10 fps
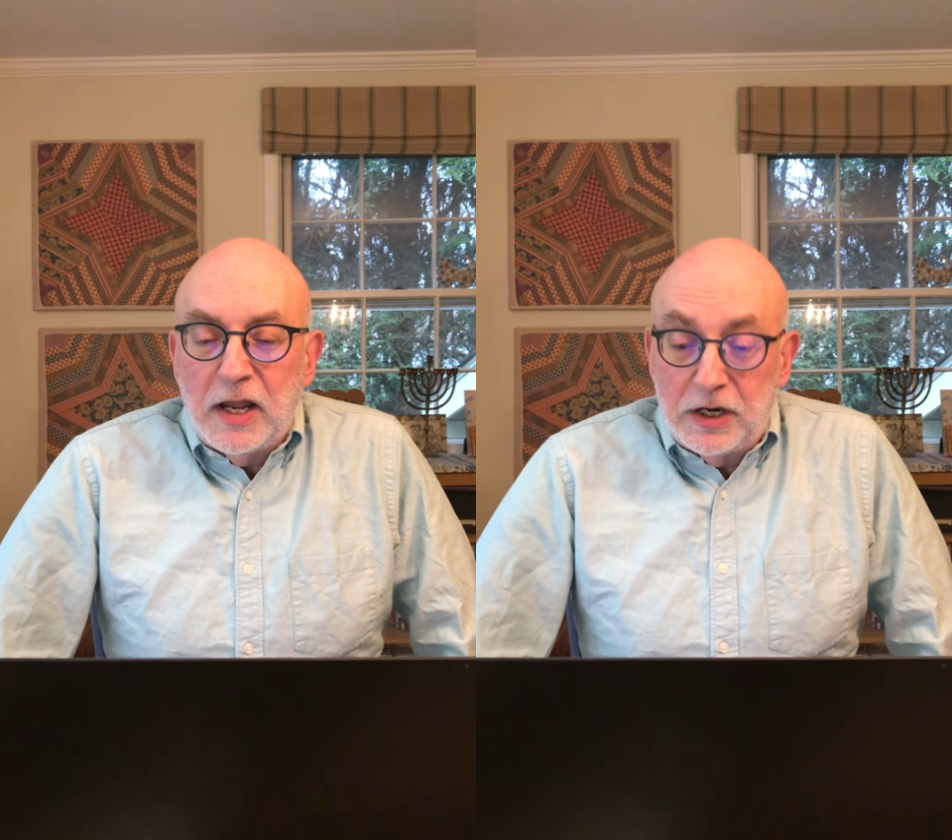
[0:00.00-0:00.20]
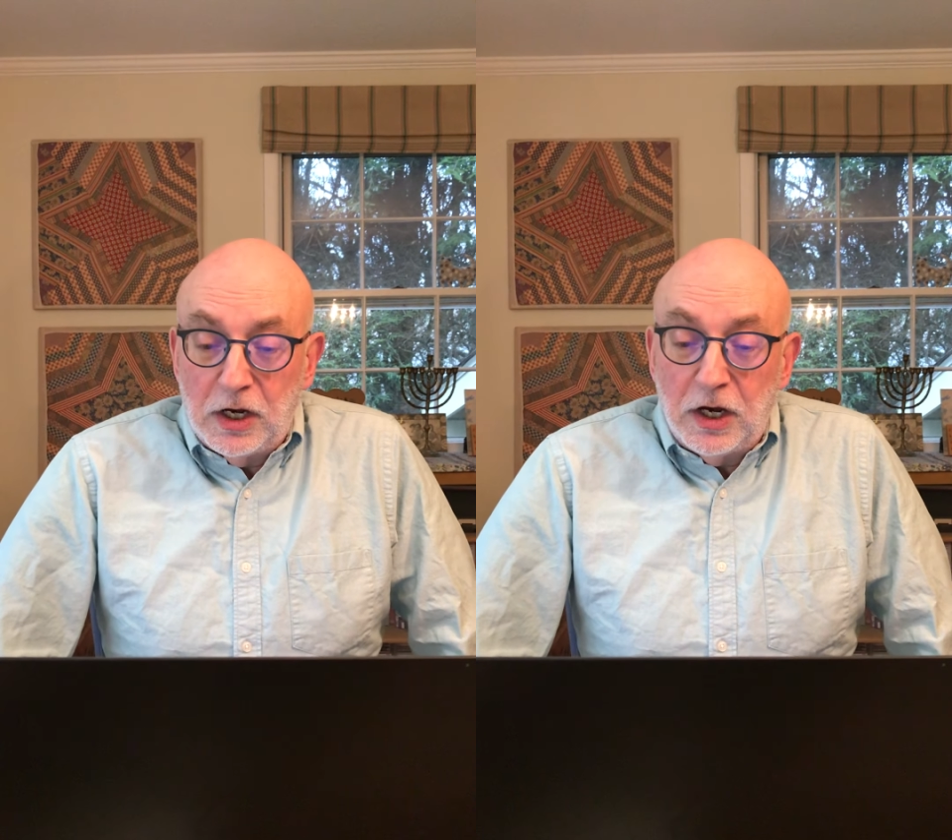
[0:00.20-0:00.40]

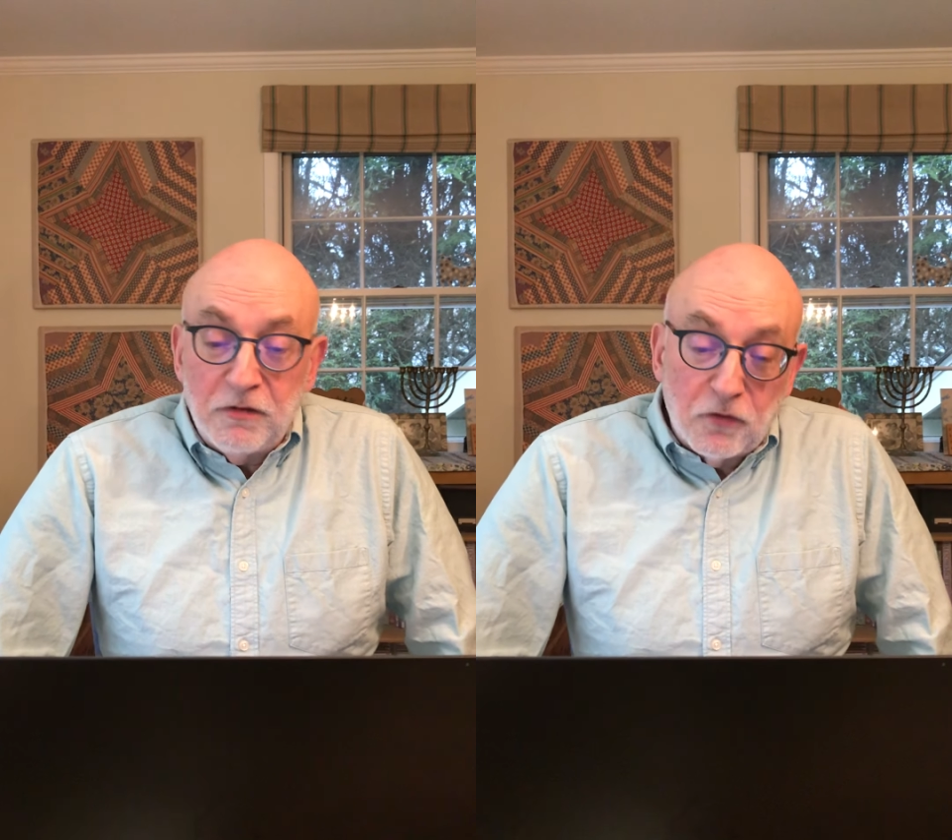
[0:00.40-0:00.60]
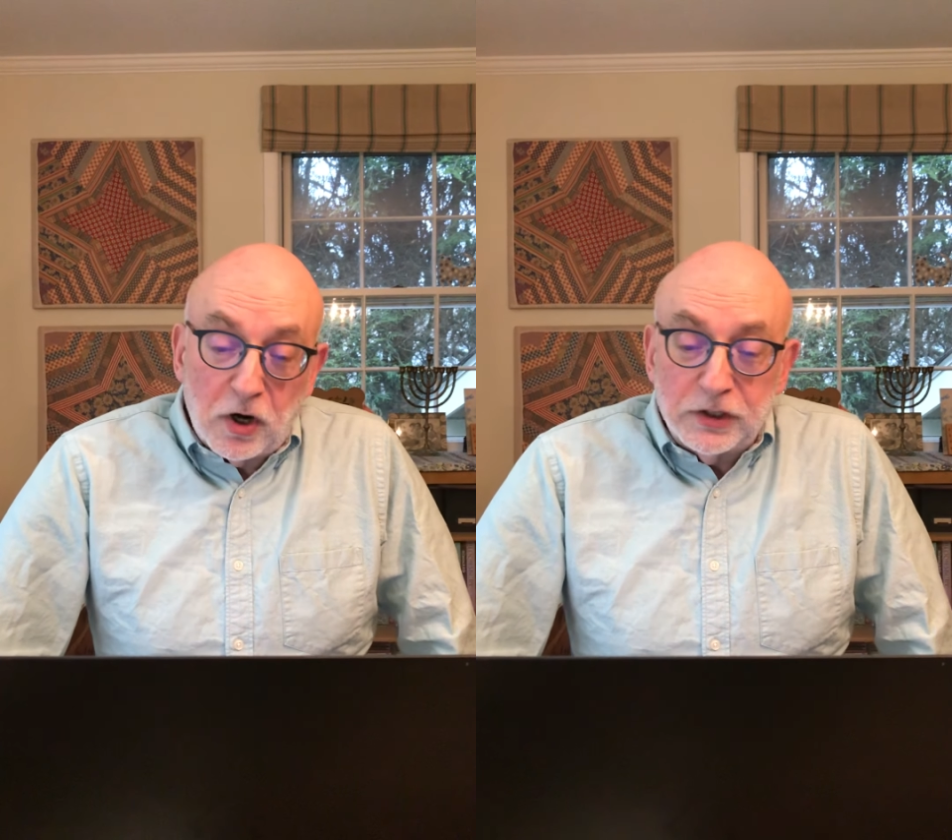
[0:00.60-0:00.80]
and
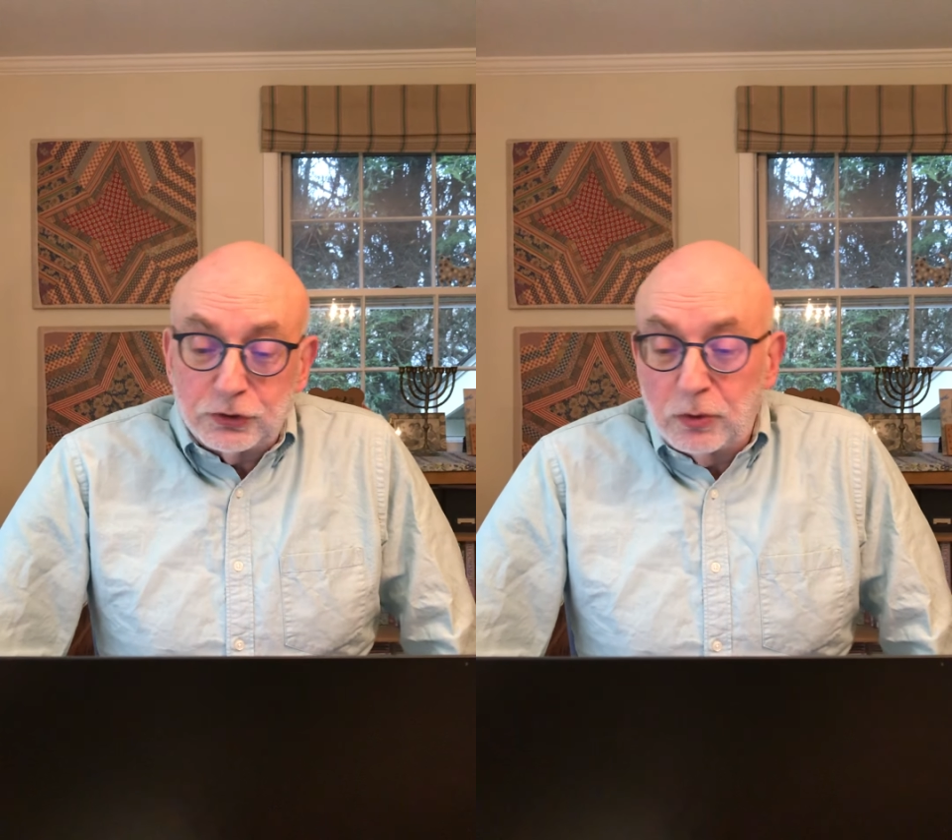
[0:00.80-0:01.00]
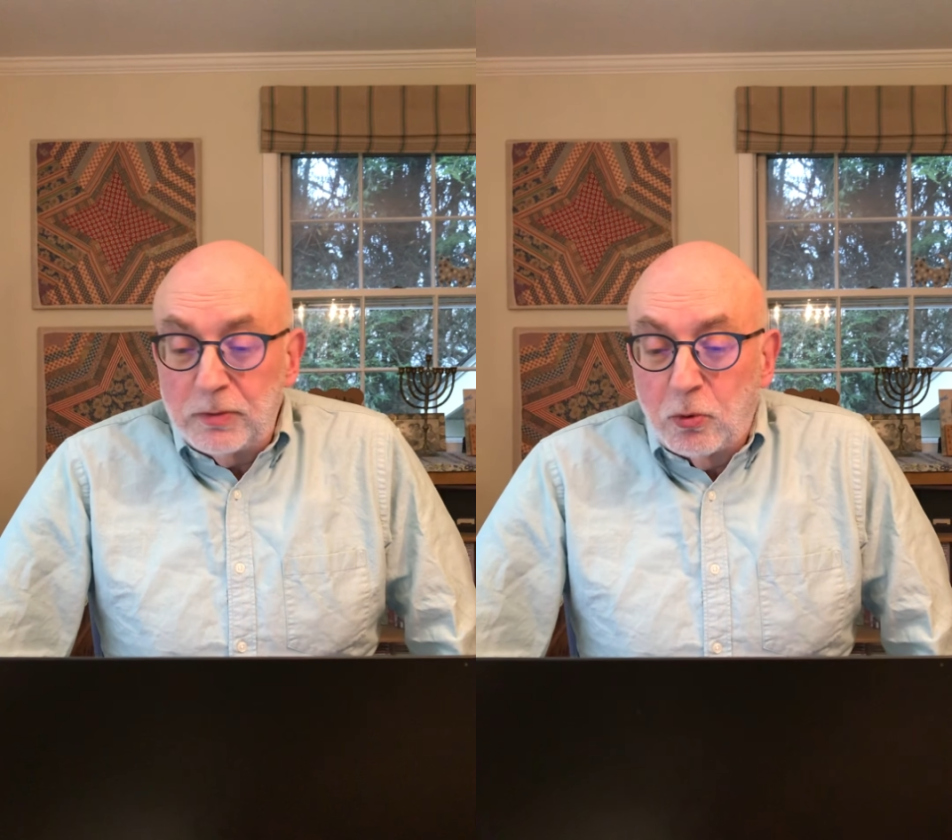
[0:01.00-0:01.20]

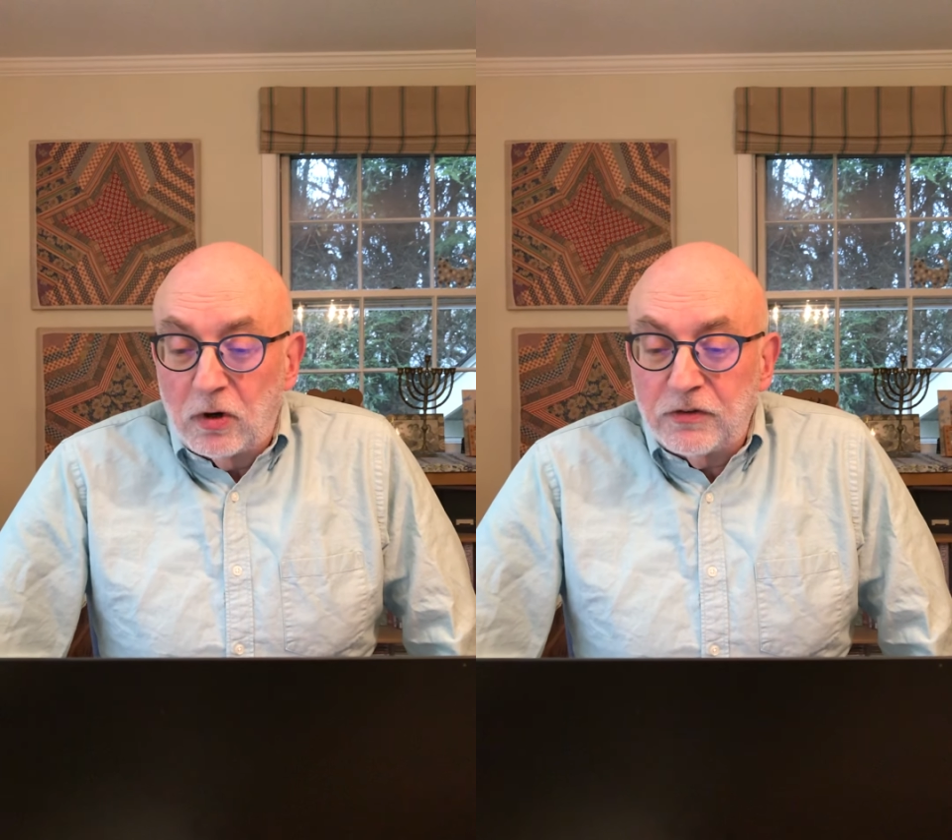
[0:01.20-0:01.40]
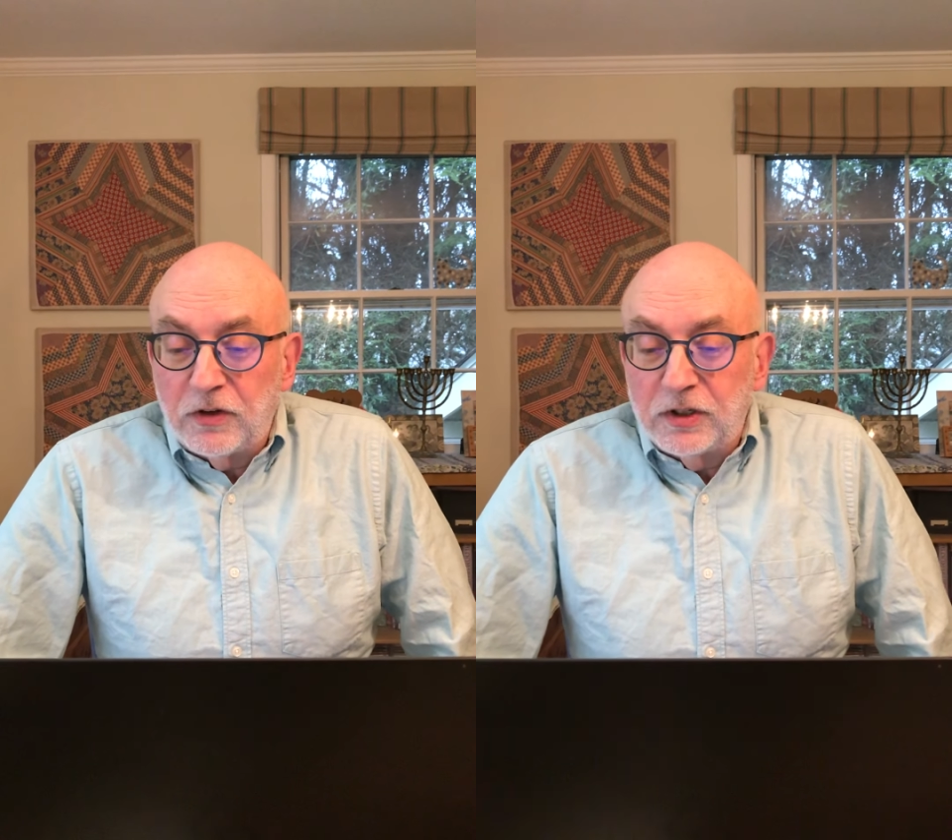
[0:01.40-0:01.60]
unvarnished reports